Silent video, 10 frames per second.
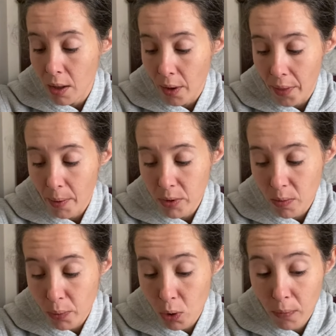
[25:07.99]
Thought that was a
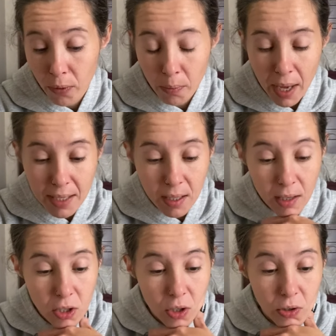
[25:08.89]
beautiful
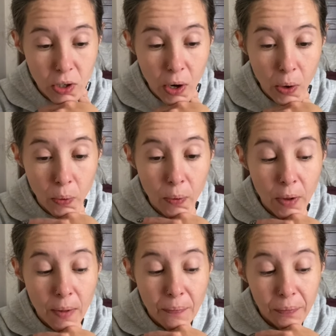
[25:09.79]
message. So,
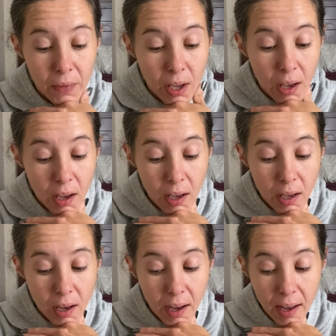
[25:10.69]

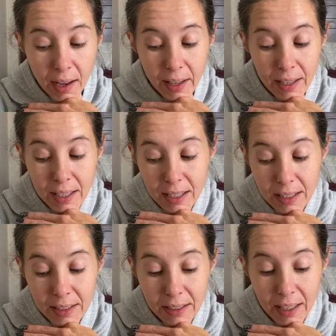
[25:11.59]
uh,
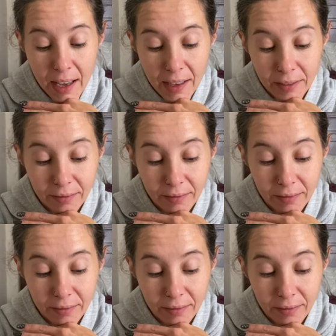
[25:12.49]
yeah,